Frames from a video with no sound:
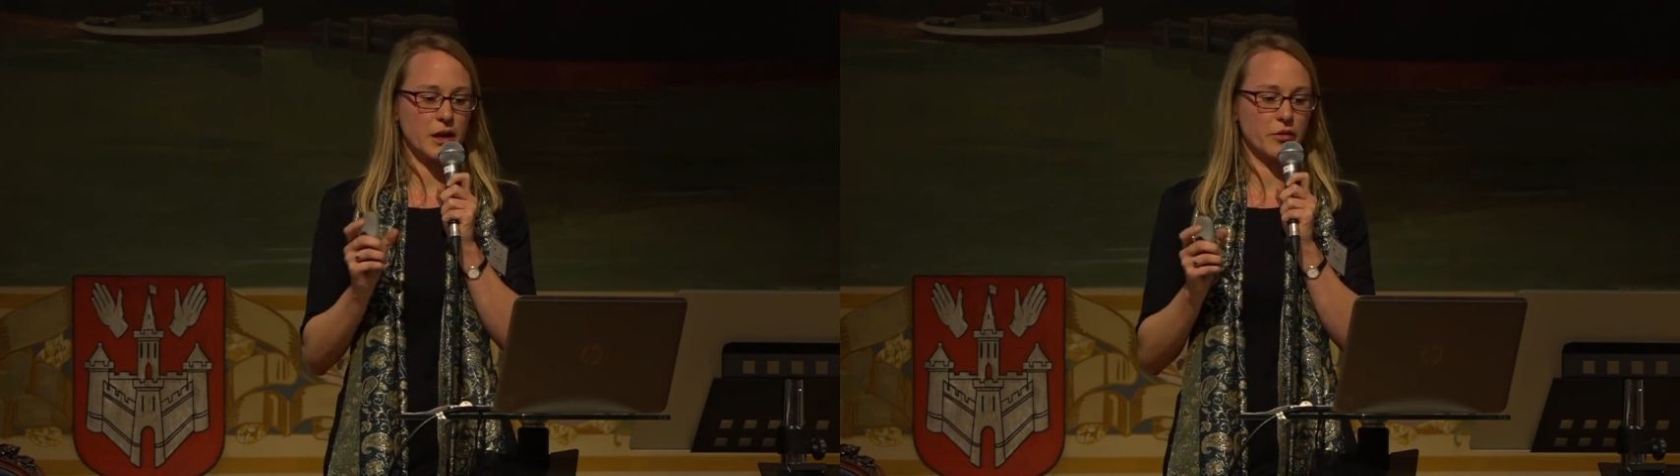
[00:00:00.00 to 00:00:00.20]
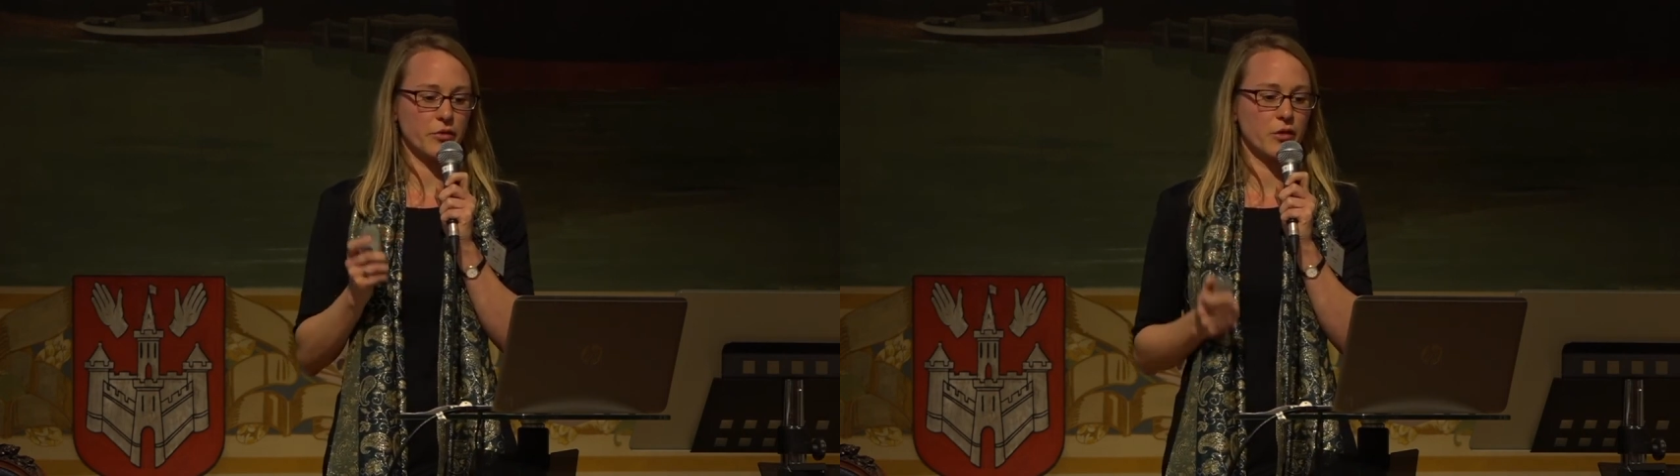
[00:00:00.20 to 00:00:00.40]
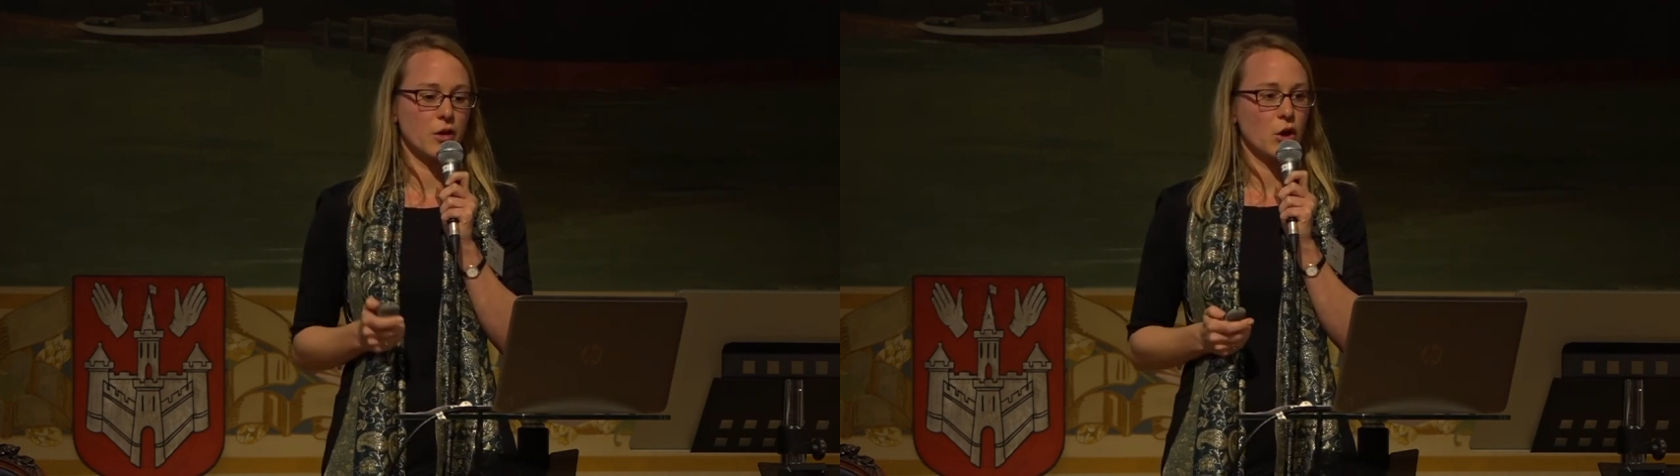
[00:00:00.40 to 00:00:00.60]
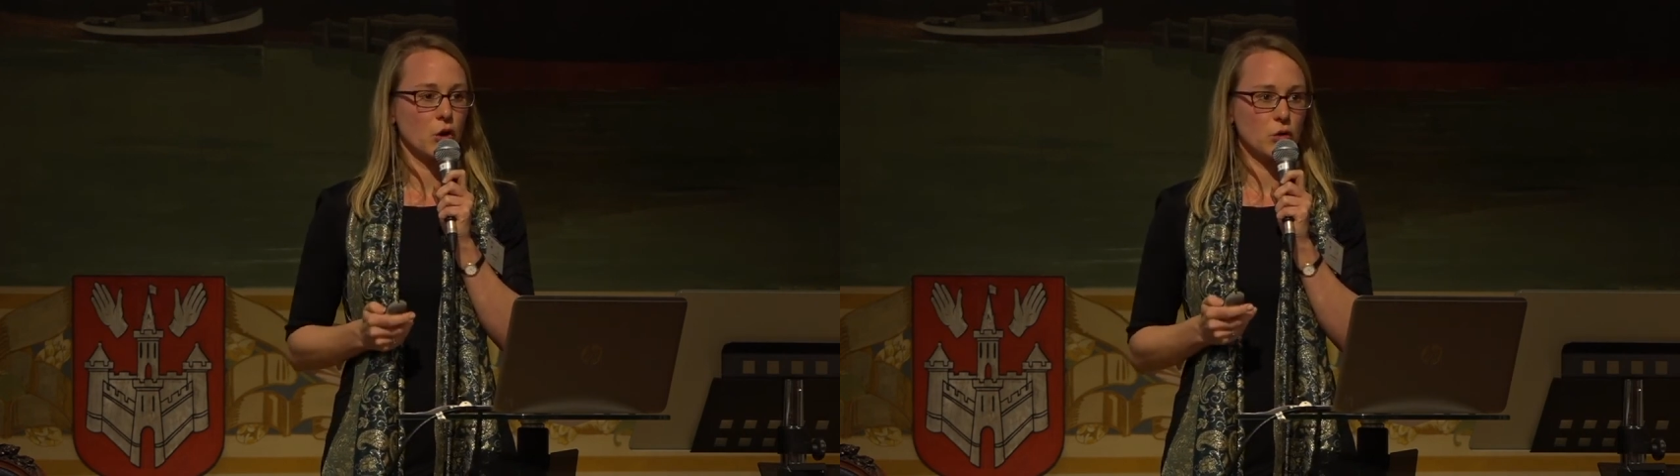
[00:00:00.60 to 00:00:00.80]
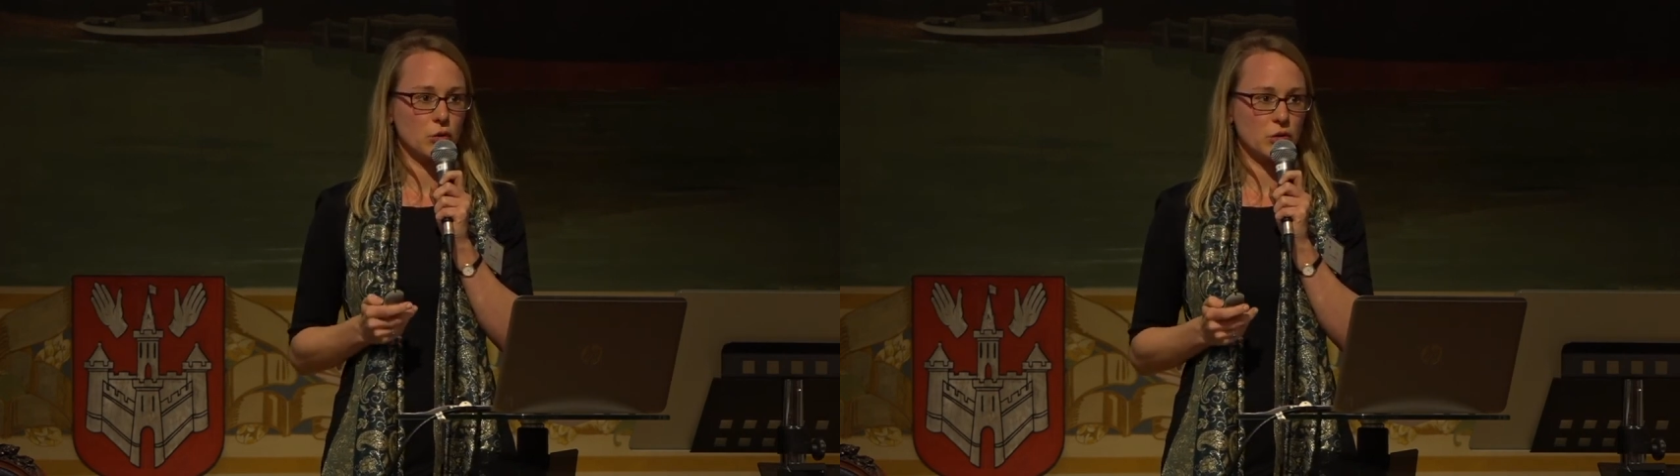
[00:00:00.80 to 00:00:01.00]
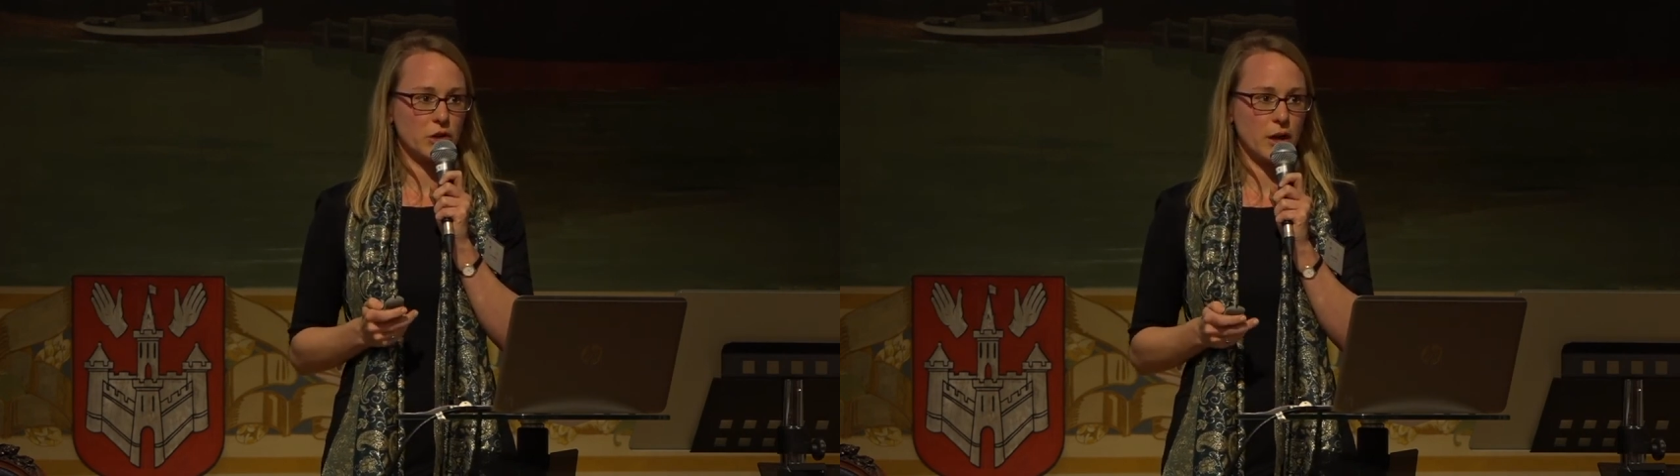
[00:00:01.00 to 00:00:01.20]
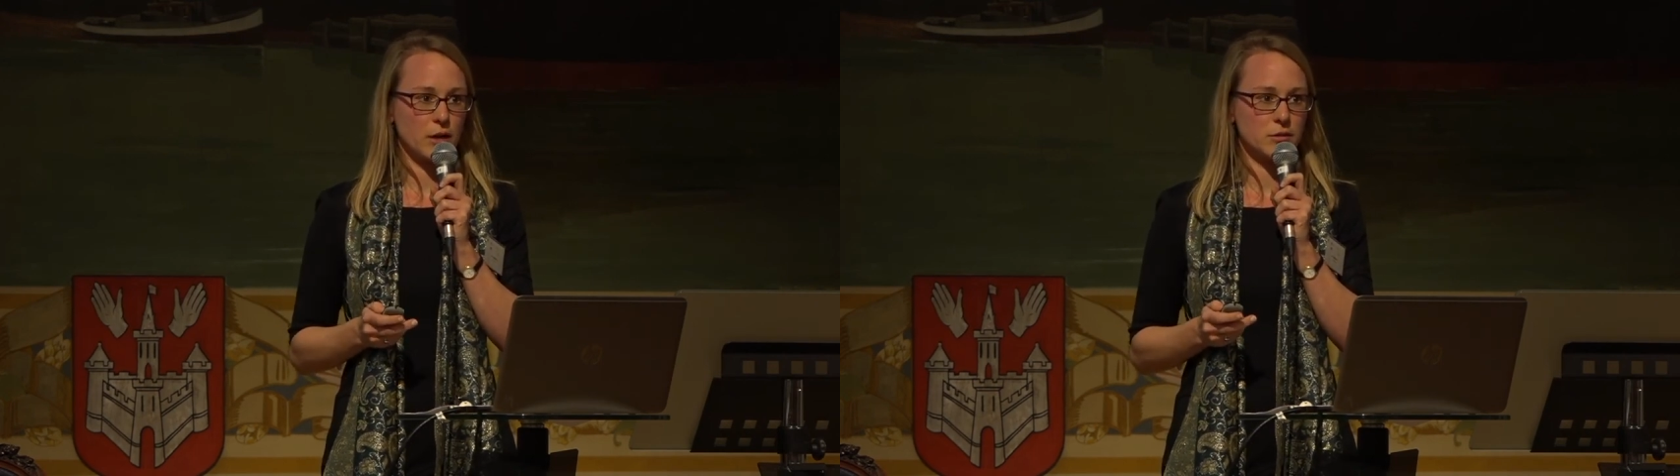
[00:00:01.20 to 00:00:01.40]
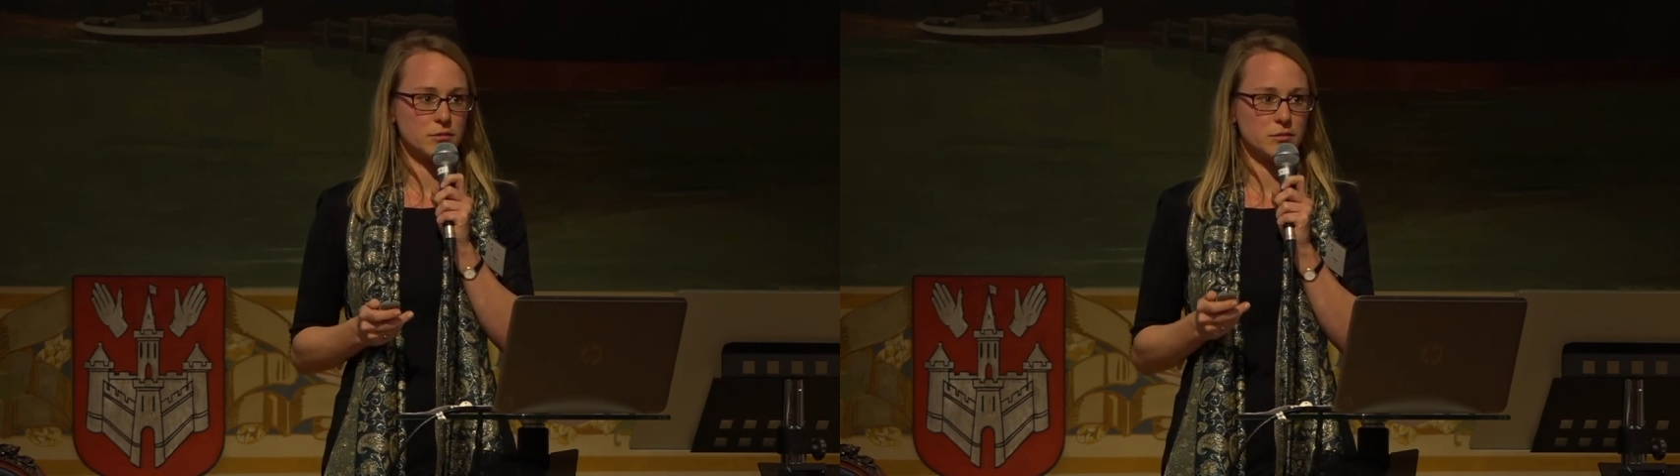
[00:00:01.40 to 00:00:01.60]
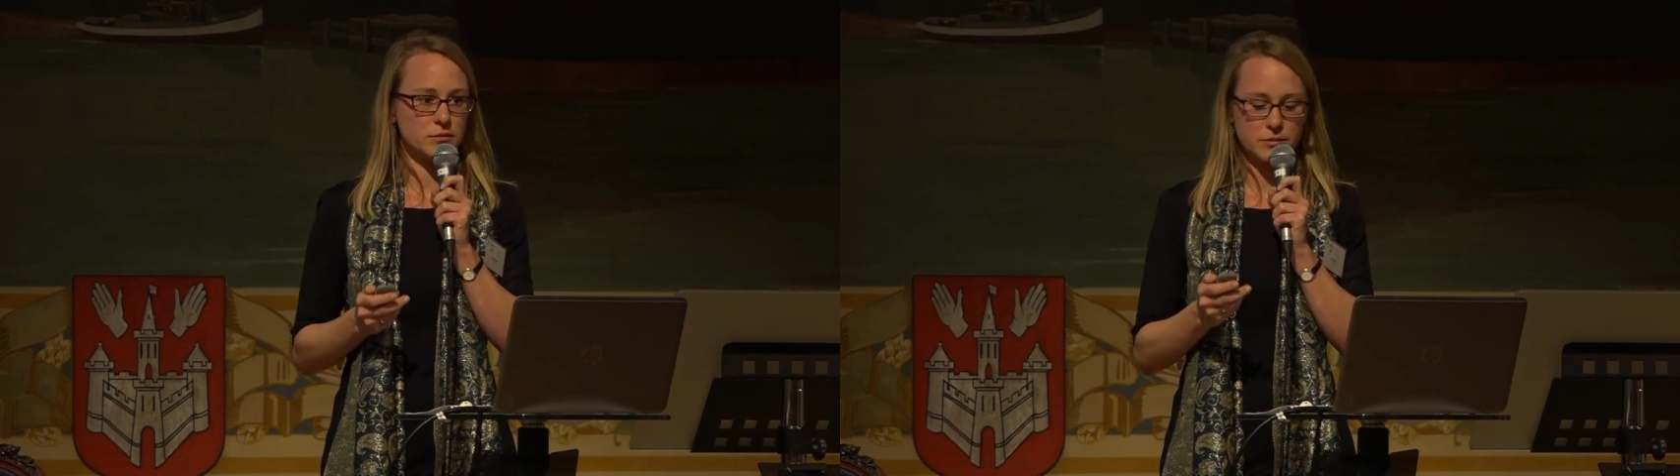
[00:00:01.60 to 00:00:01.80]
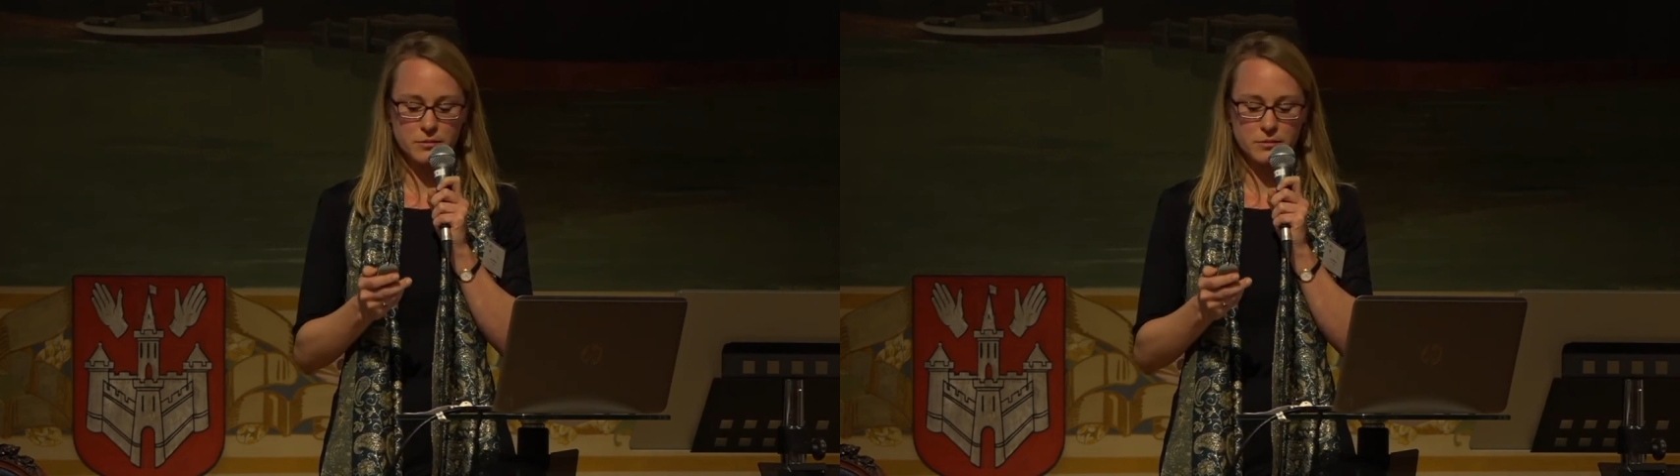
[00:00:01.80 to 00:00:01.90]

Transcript: kind of co-tutel